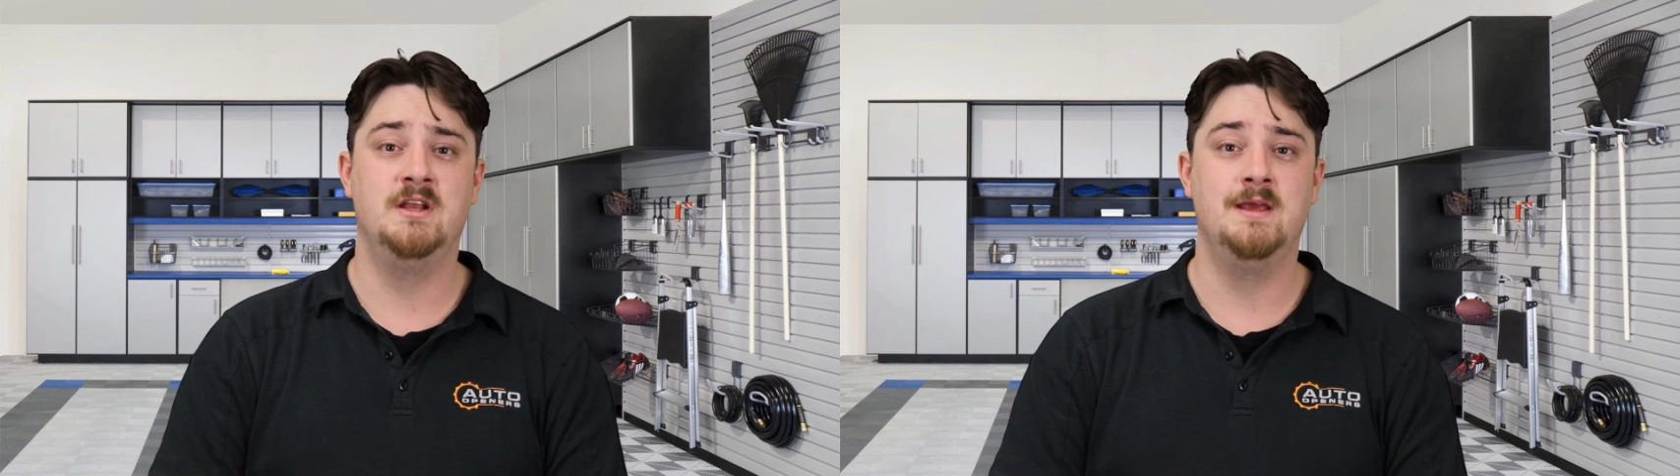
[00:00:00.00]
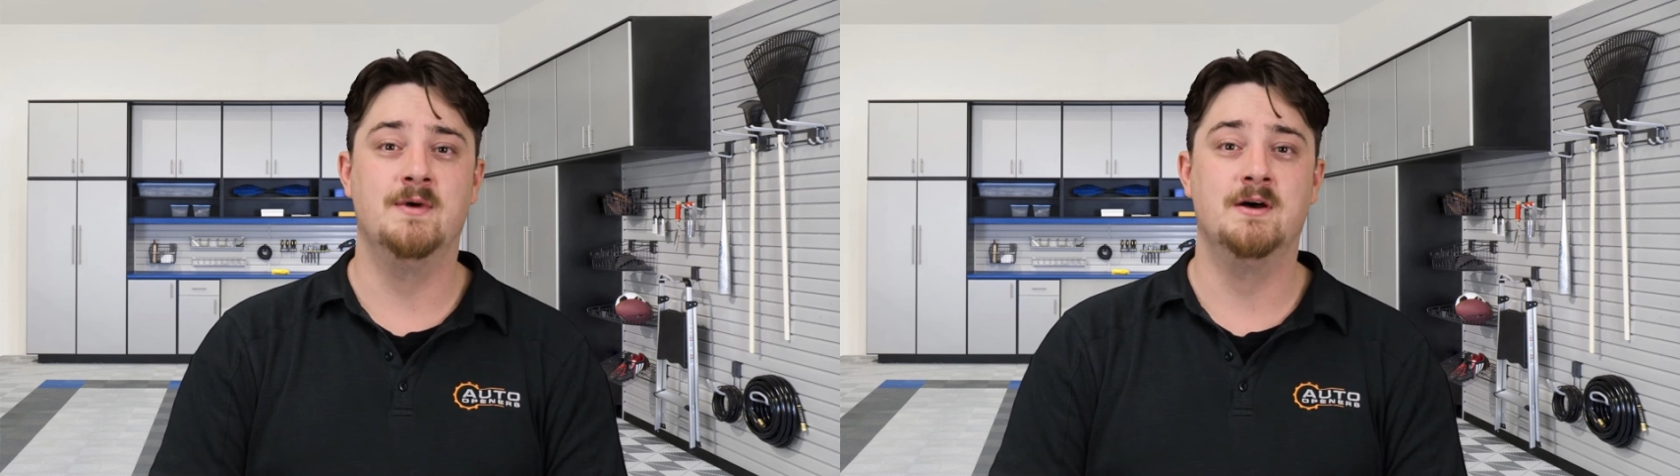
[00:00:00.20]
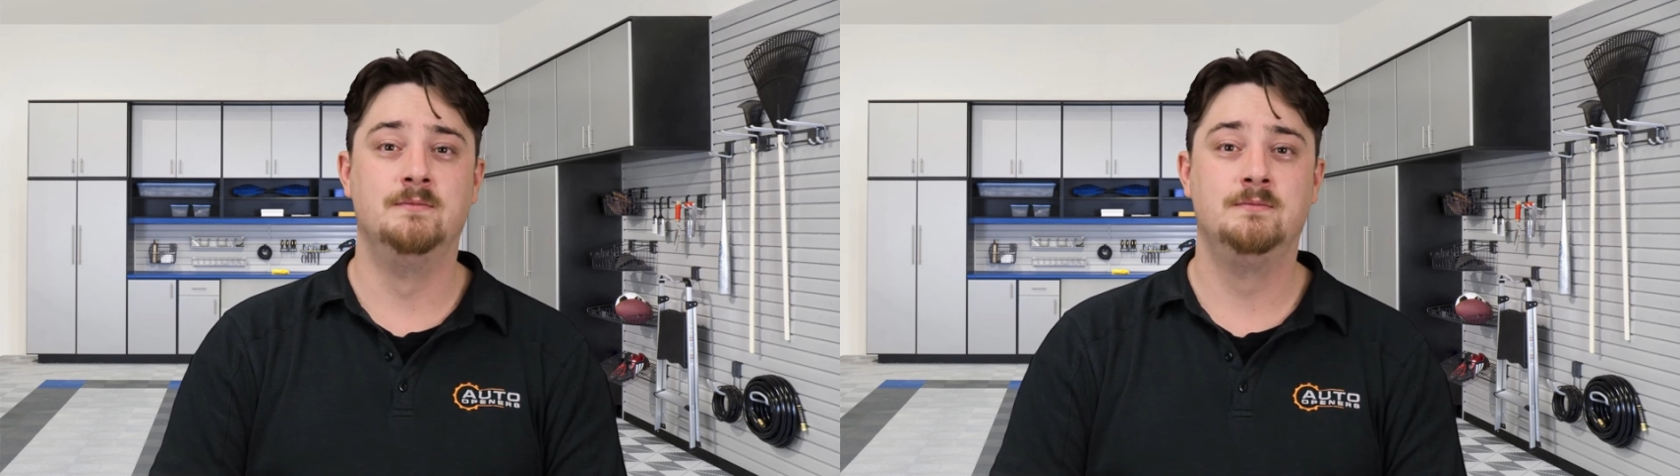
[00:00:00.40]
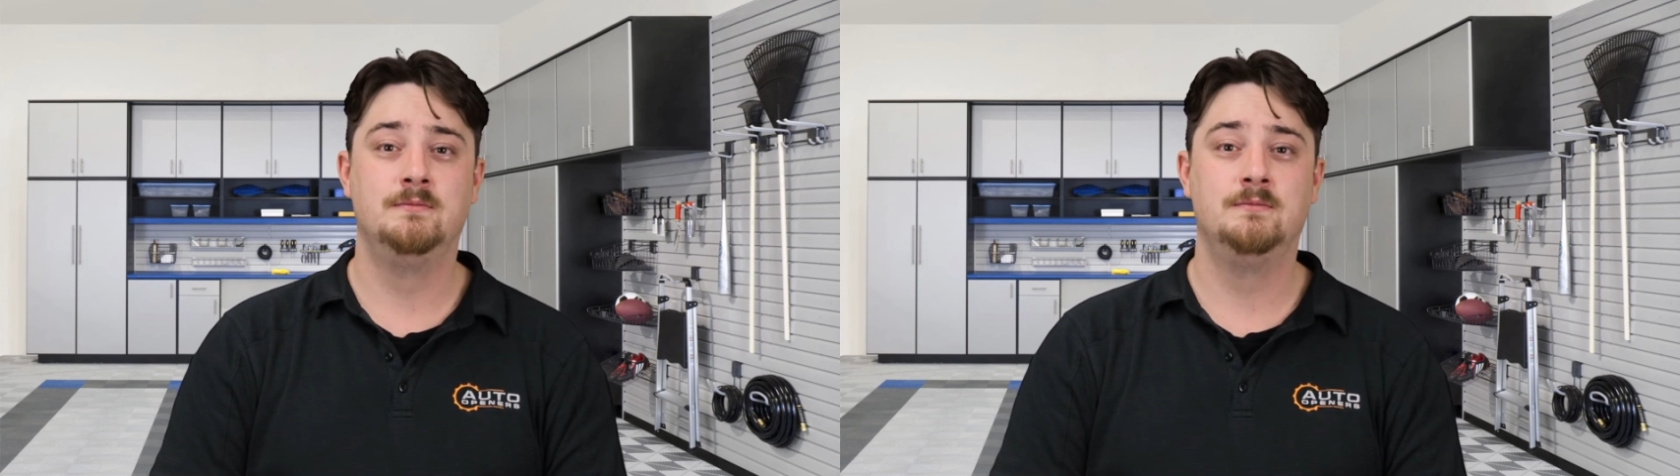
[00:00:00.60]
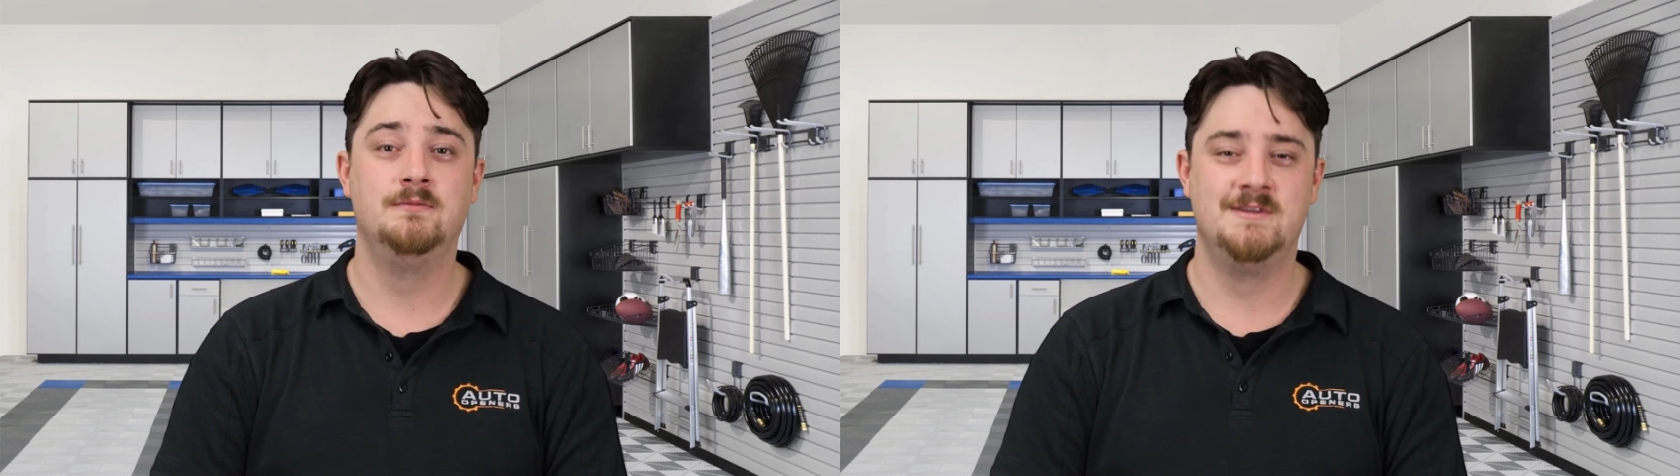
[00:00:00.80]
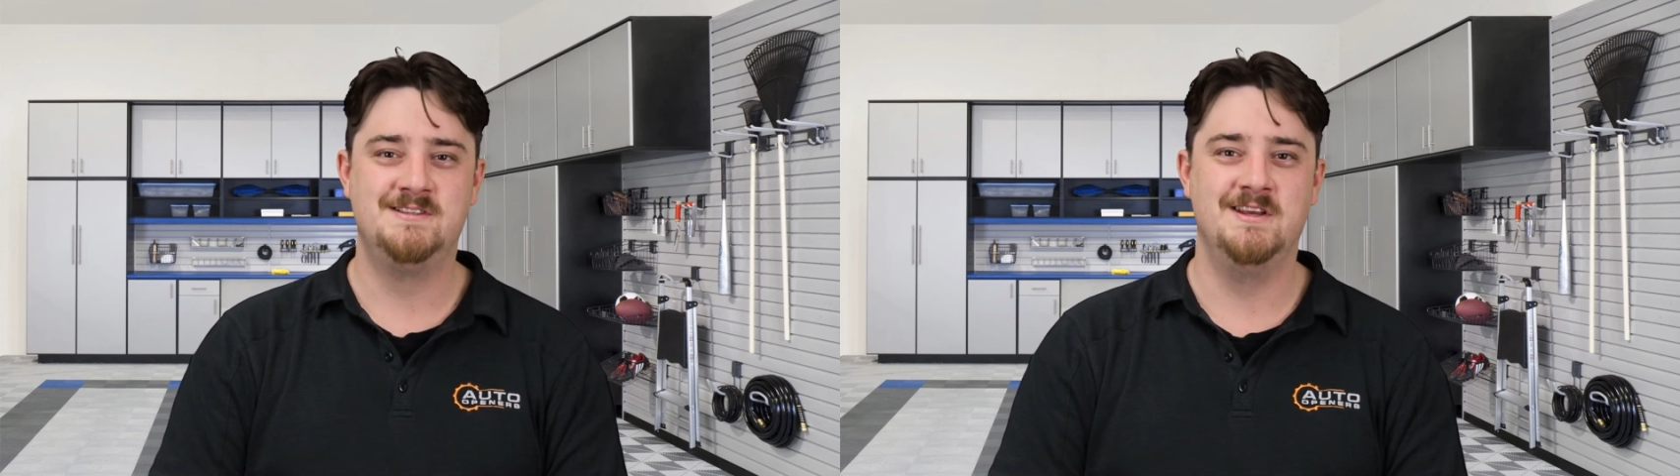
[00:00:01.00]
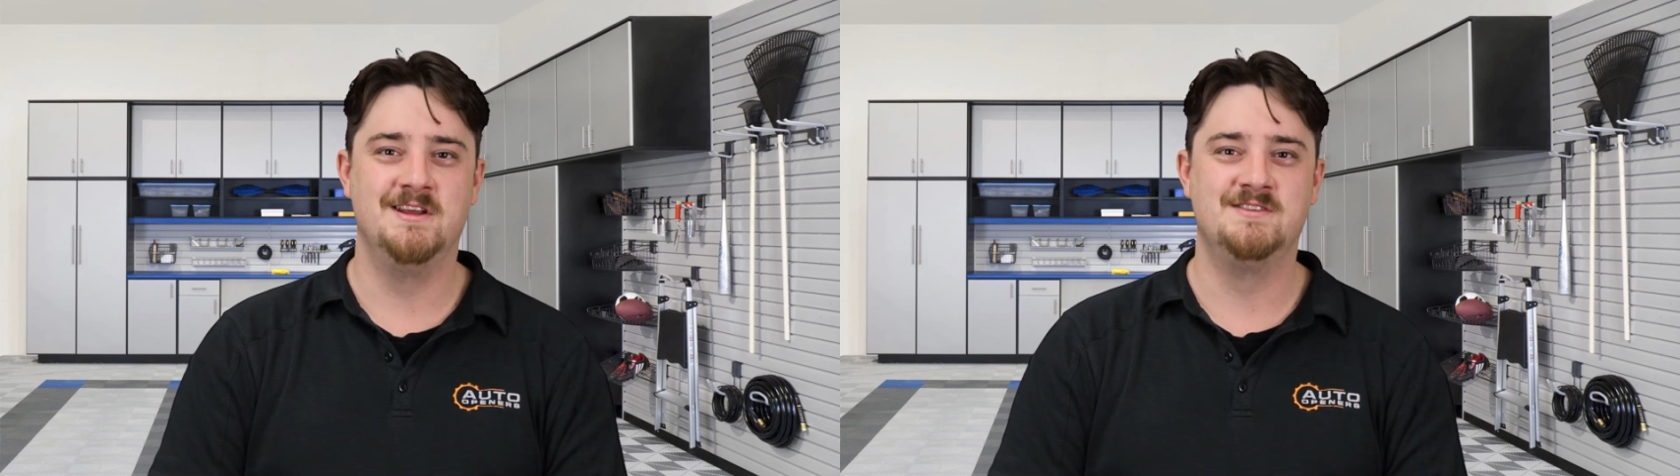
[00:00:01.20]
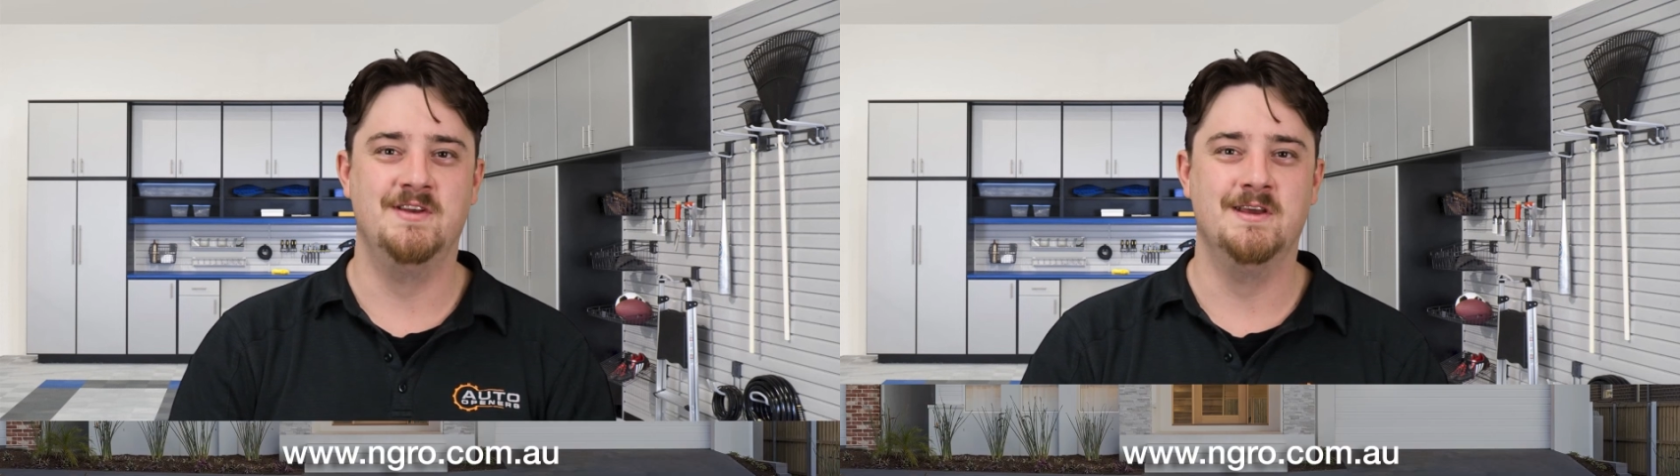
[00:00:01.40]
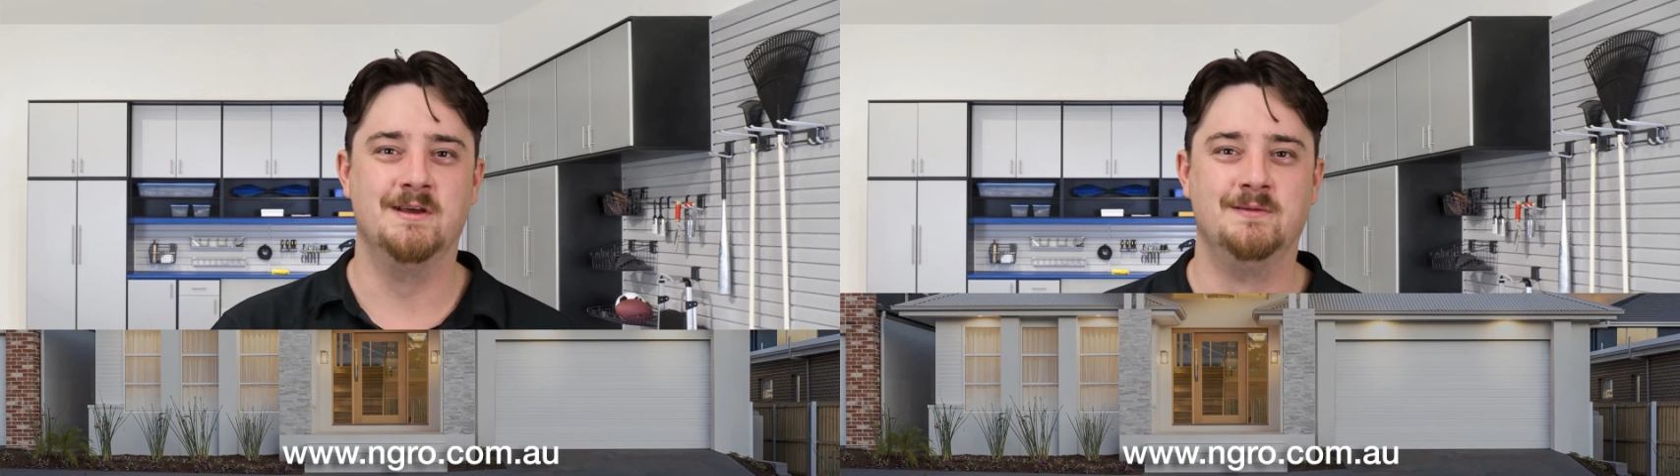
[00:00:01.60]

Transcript: an email. See you next video.